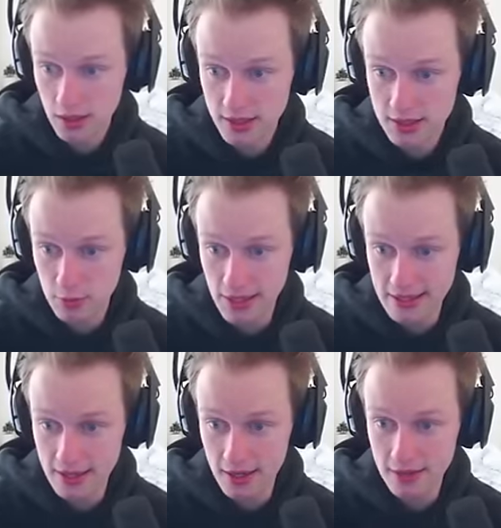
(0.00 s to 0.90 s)
It's right
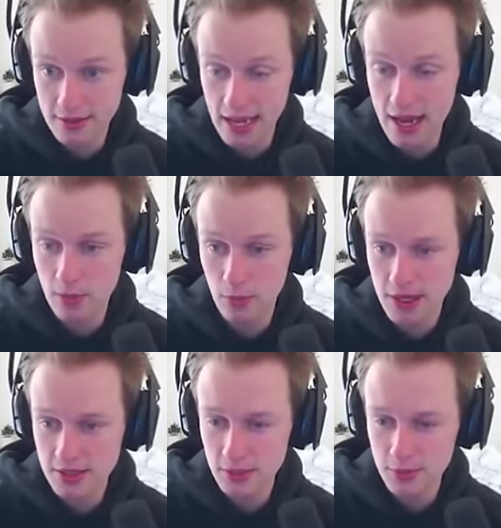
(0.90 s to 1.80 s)
there. That why
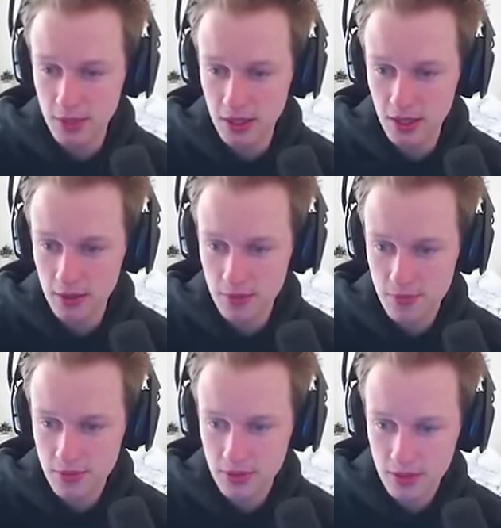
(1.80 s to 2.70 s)
is there?
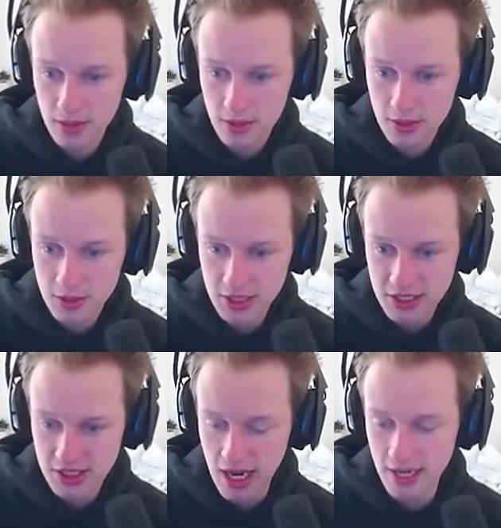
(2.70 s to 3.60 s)
There's like a
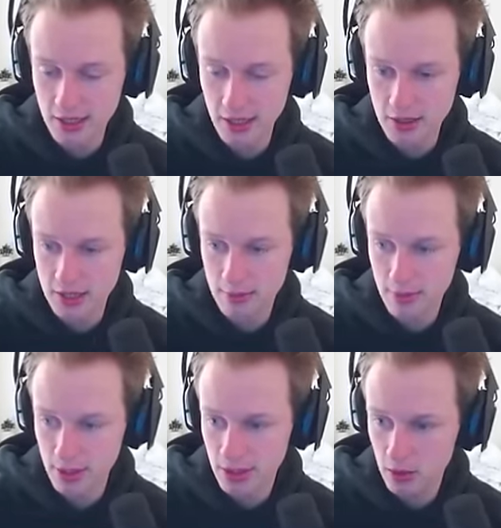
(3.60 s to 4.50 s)
sign on top of
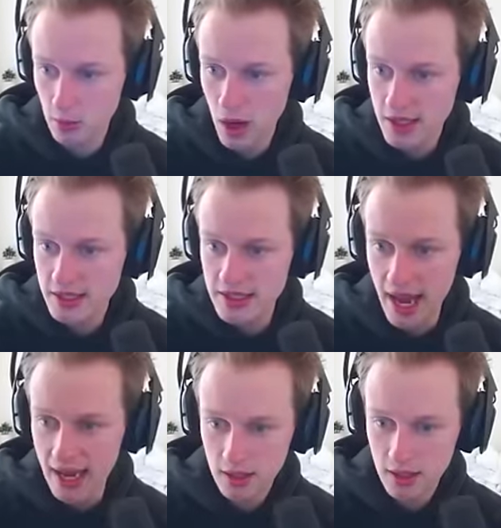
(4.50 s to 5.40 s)
my. What is
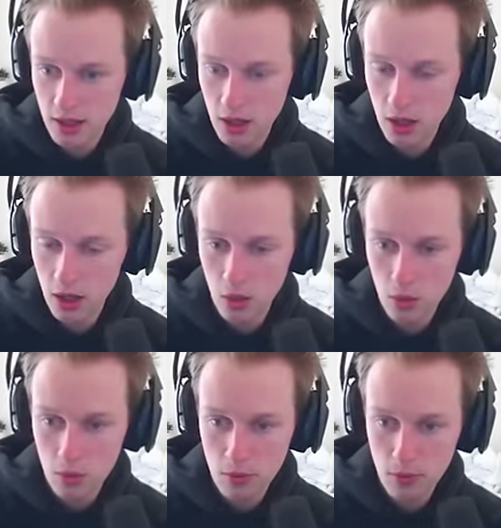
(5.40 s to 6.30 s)
that?
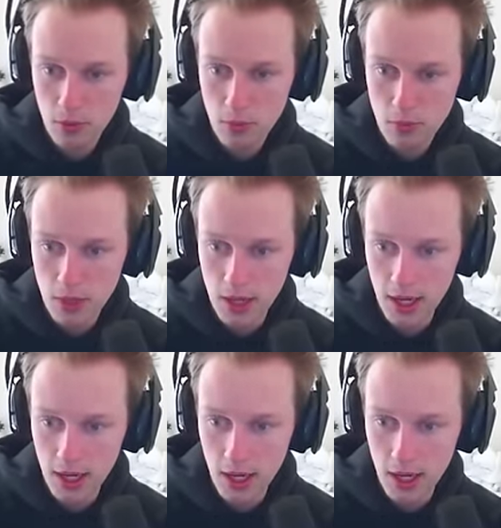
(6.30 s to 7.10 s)
Oh my!